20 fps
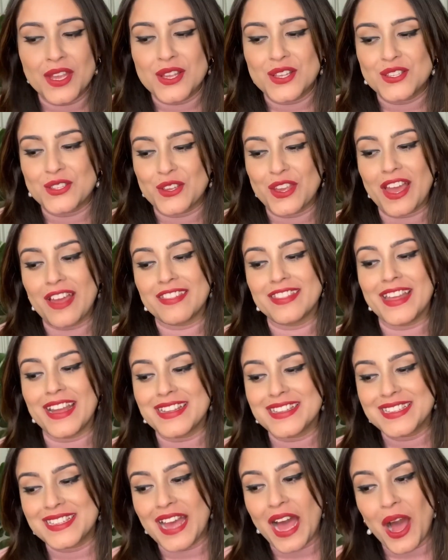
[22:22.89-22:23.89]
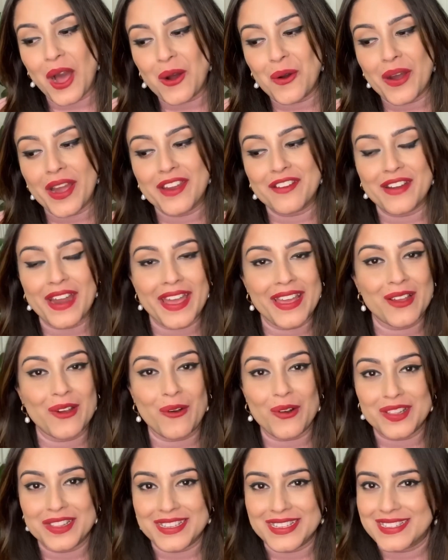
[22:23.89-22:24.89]
So yeah, that's how I rank
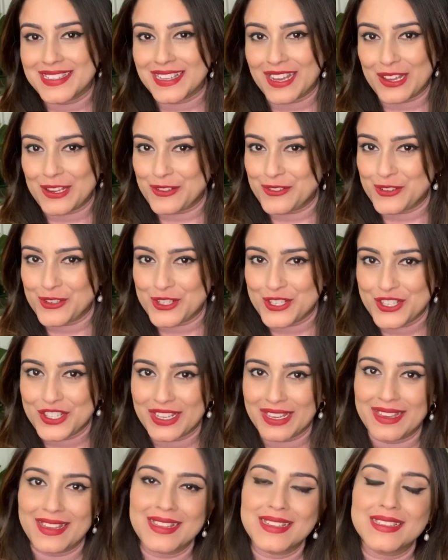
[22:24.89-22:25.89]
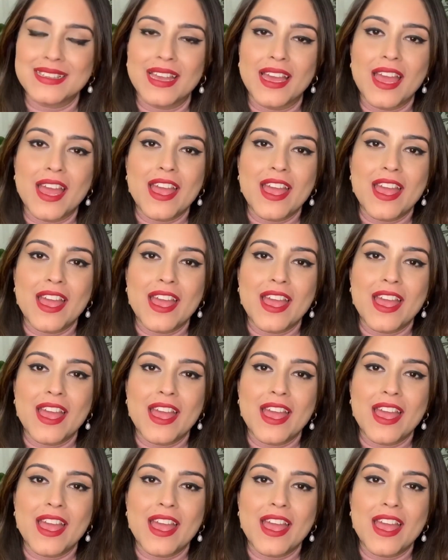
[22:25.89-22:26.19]
all these colorful shades.